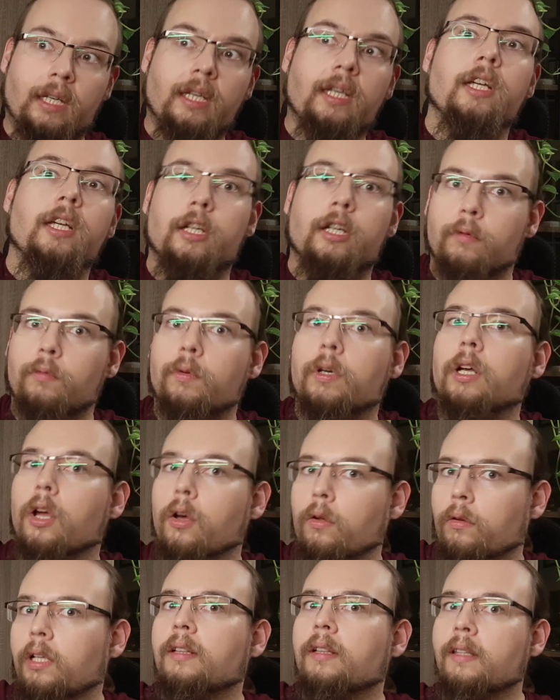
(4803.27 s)
here we're
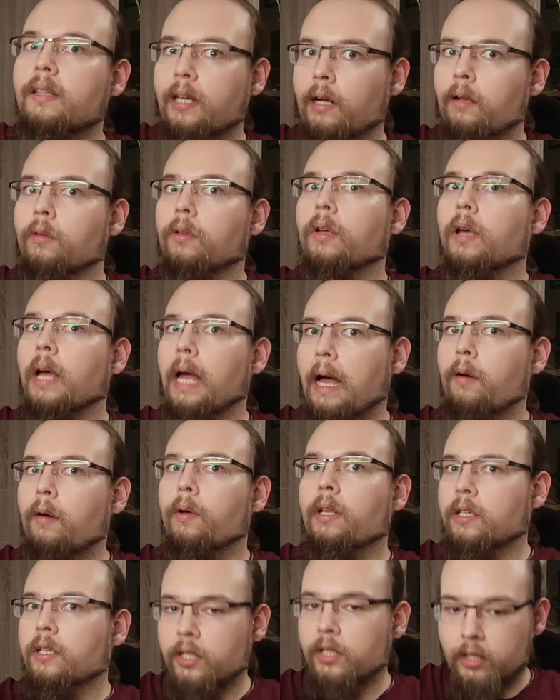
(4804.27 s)
gonna tell you how
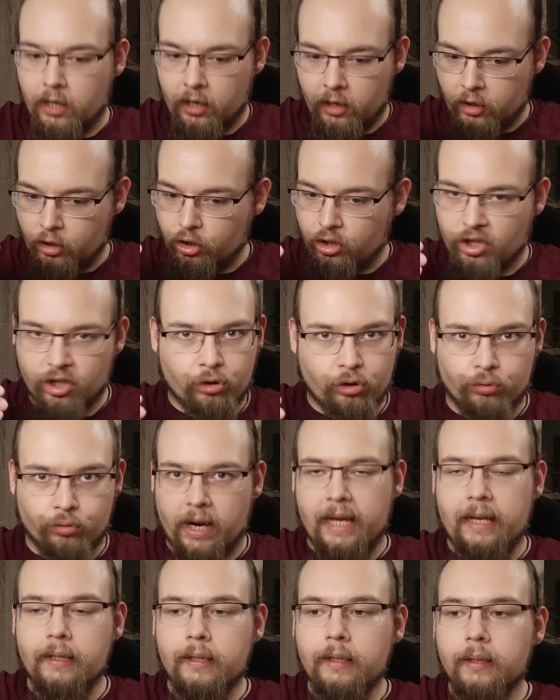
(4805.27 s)
it is
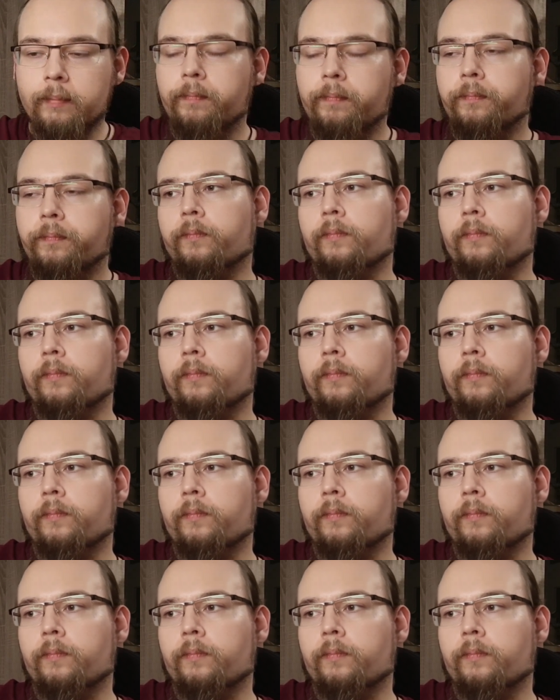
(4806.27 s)
straight.